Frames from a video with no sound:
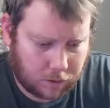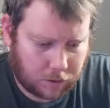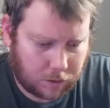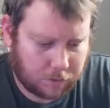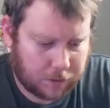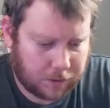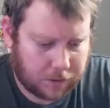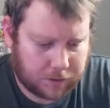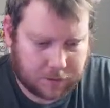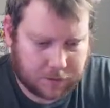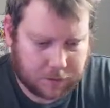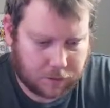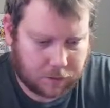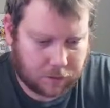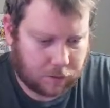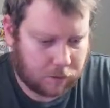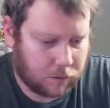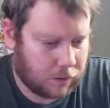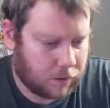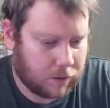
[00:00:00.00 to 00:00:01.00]
but
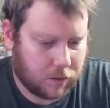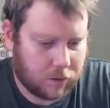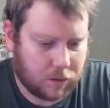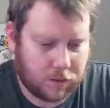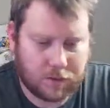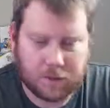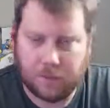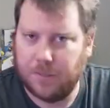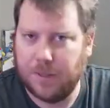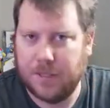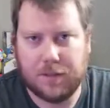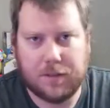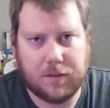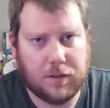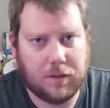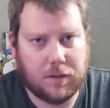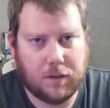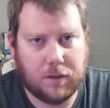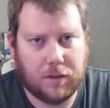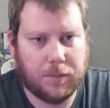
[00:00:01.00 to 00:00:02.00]
still, it's a base
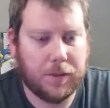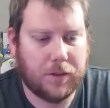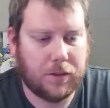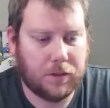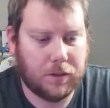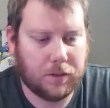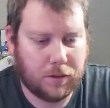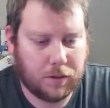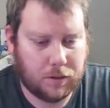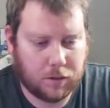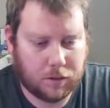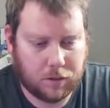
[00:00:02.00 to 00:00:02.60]
set unlimited